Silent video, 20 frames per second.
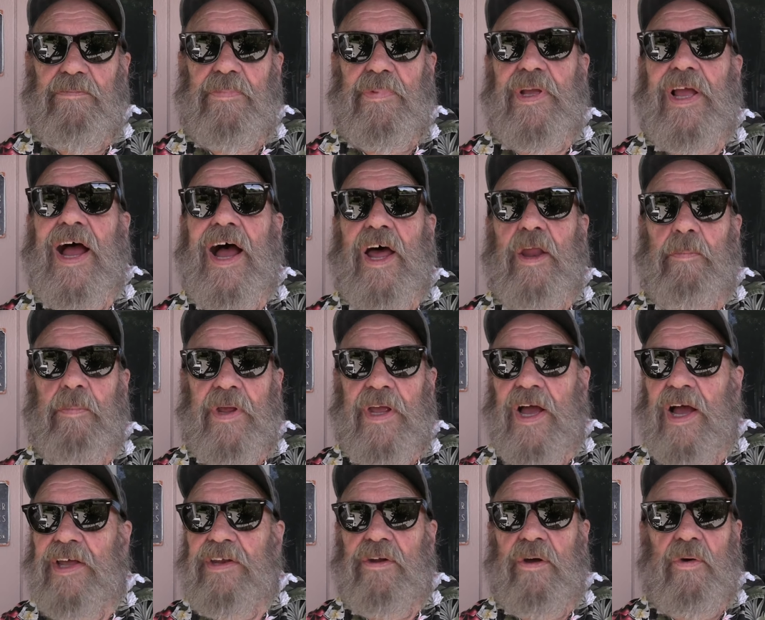beyond
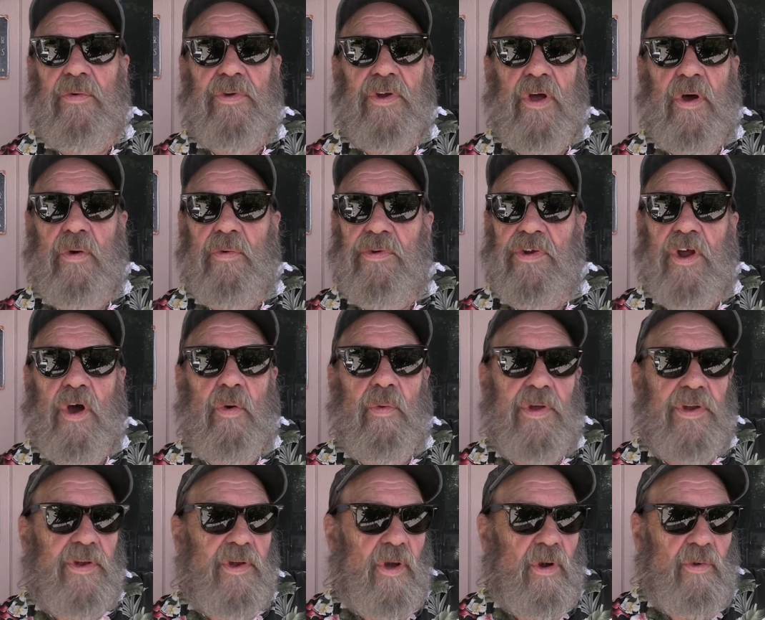me. I don't know. No
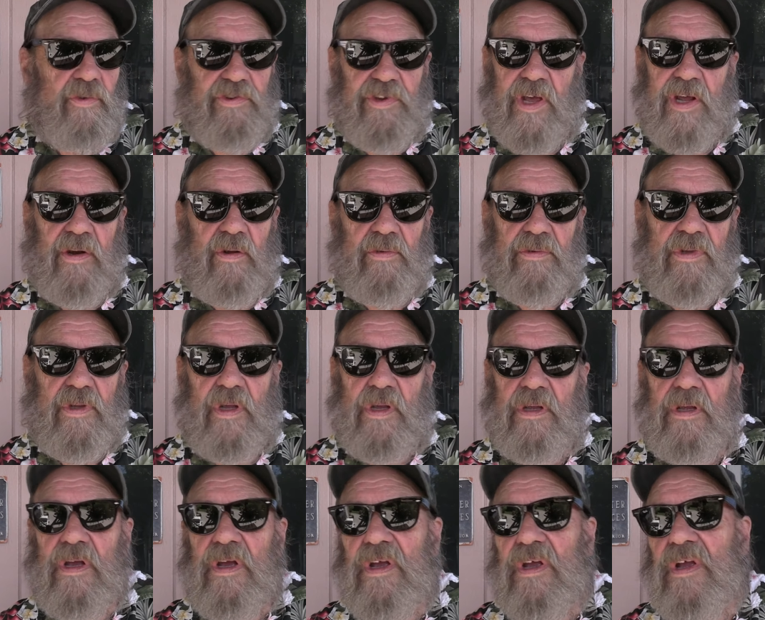one knows, I don't
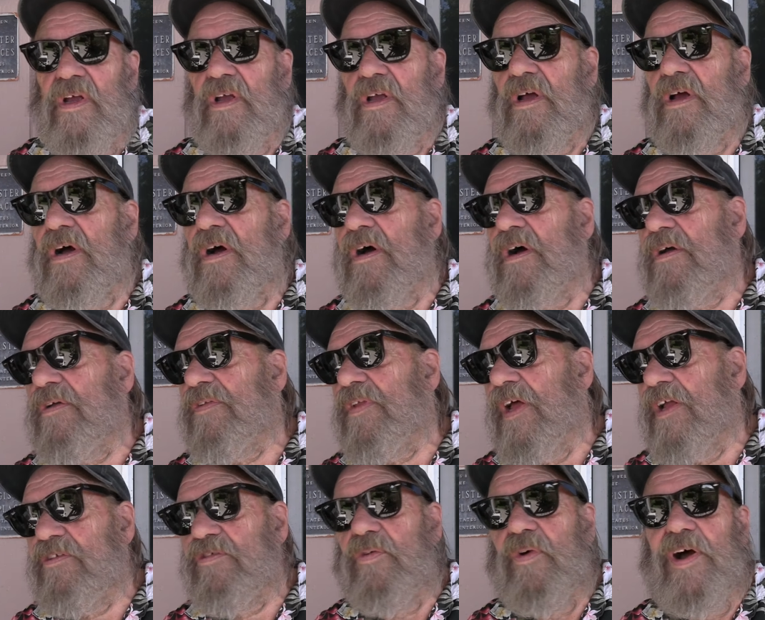think.
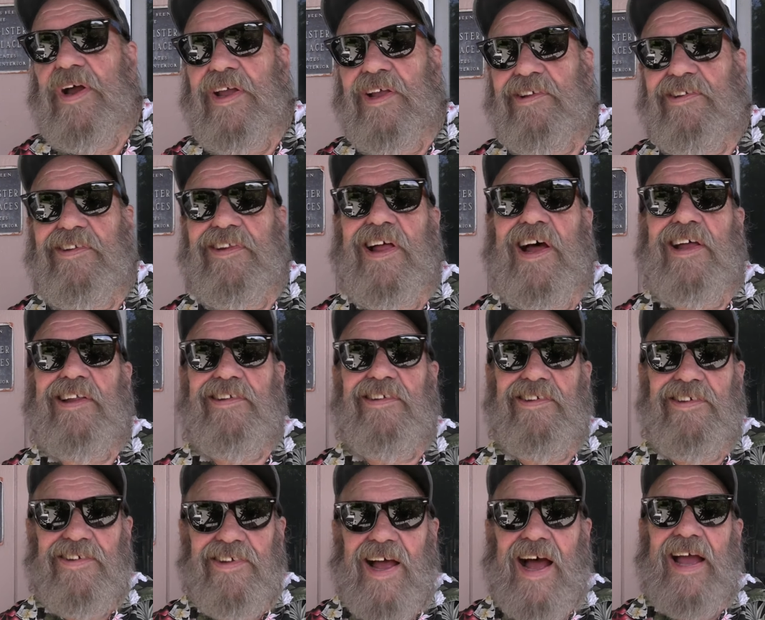That's why it's not
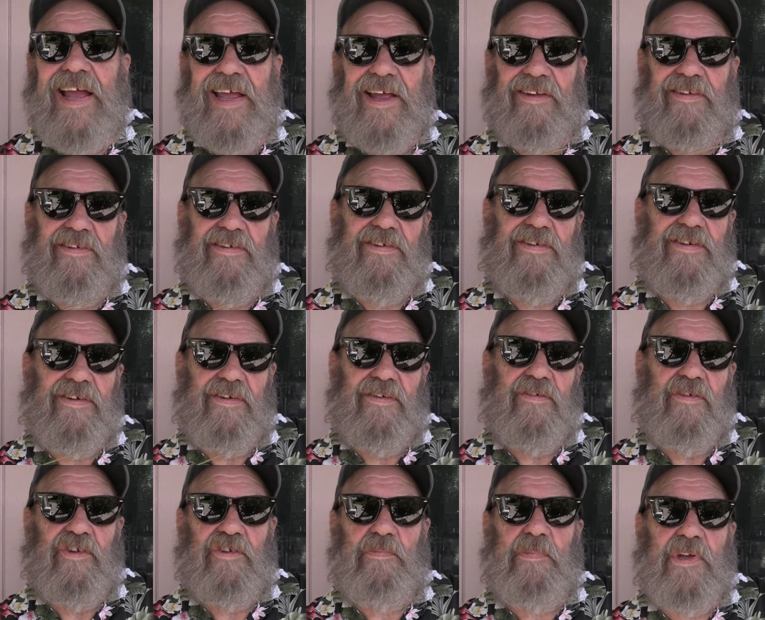science.
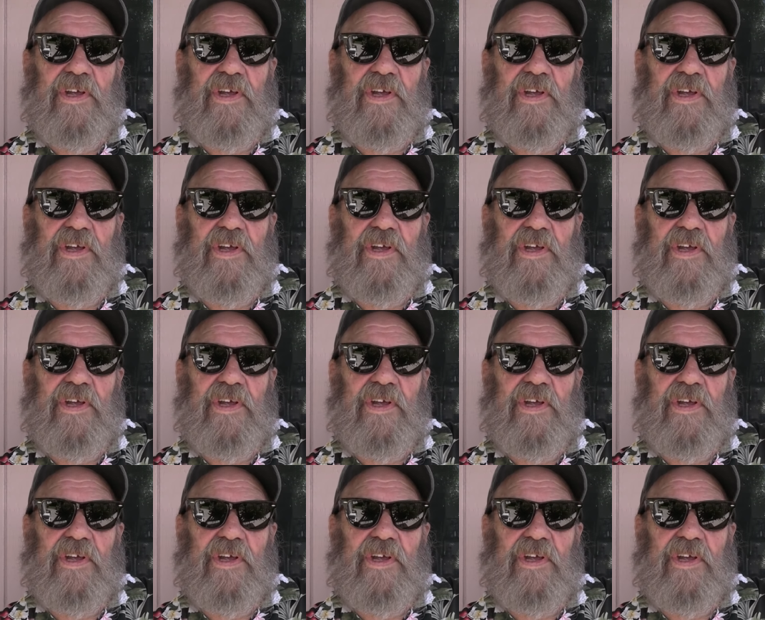It's